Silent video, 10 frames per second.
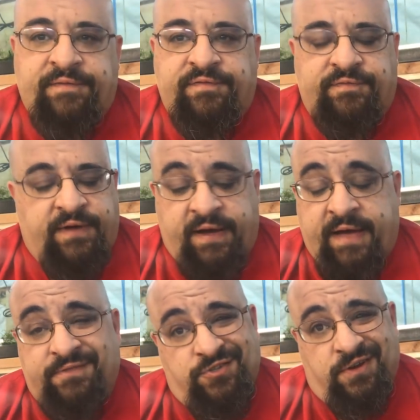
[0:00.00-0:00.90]
I
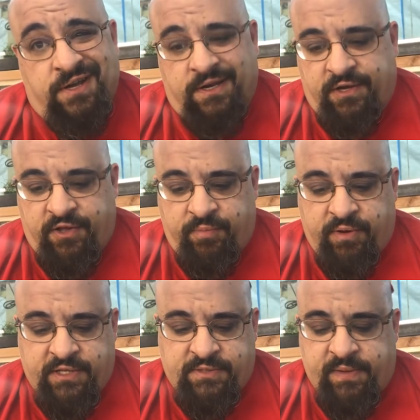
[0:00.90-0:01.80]
haven't tried any other
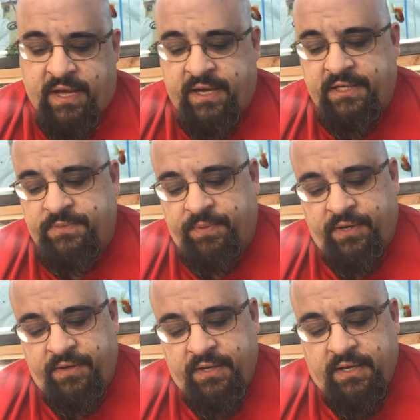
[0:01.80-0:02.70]
brand, to be honest,
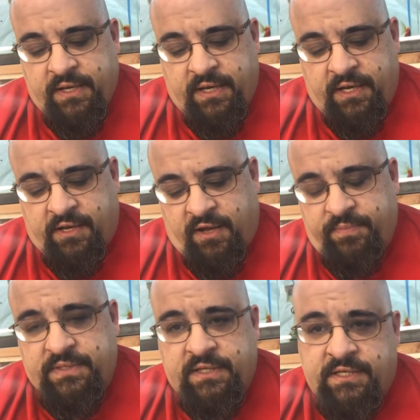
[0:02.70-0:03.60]
but it
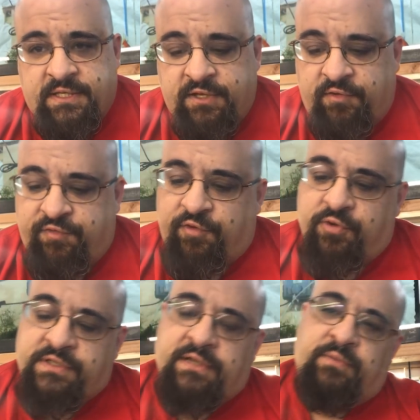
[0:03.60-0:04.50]
comes in this little
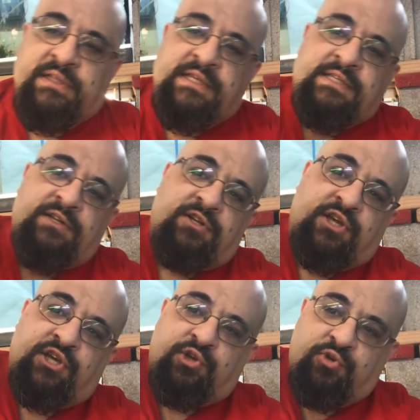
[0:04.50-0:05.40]
frozen with these
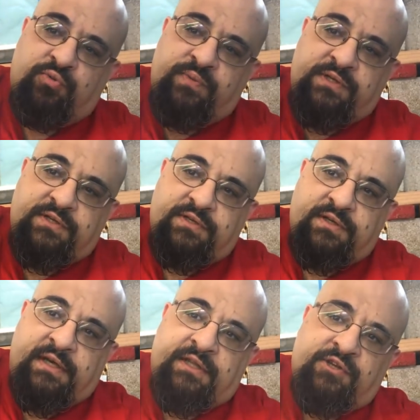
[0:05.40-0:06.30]
little cubes,
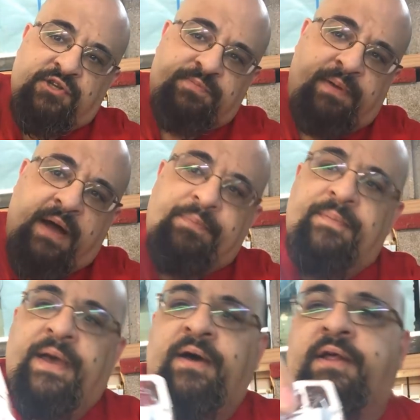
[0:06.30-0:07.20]
and you just pop
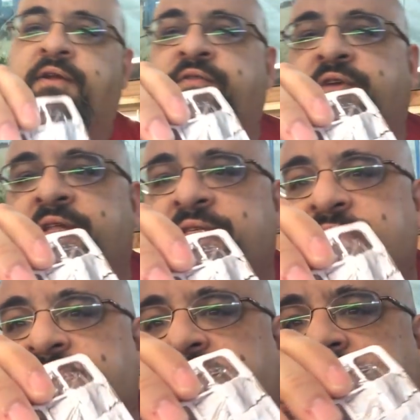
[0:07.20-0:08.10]
them out. I don't know if you can
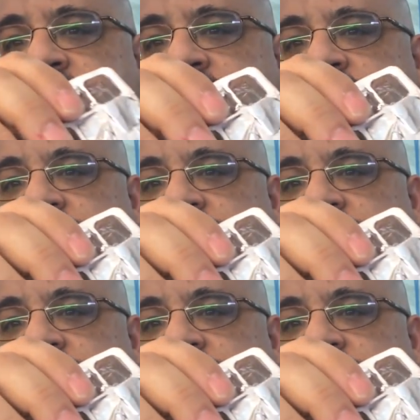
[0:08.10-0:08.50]
see that.